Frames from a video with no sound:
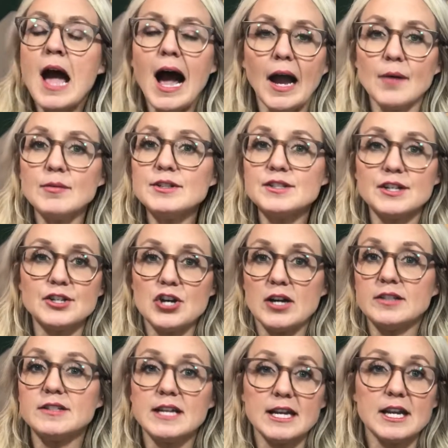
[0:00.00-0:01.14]
I would
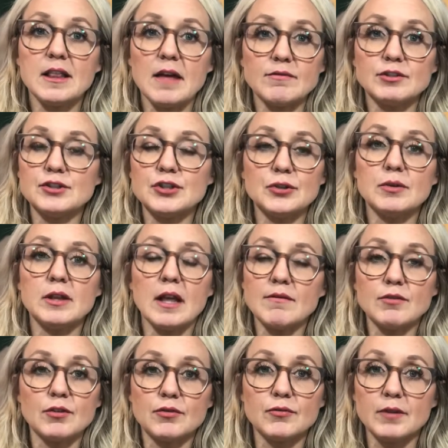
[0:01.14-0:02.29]
suggest getting level 2 and
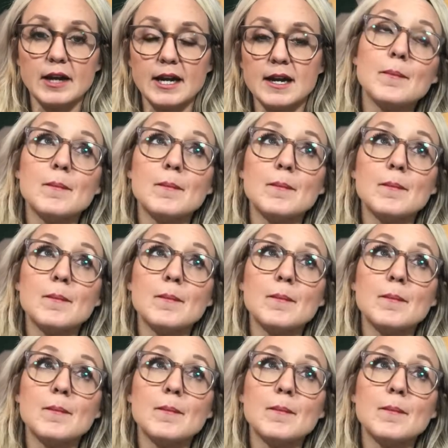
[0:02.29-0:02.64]
level 3.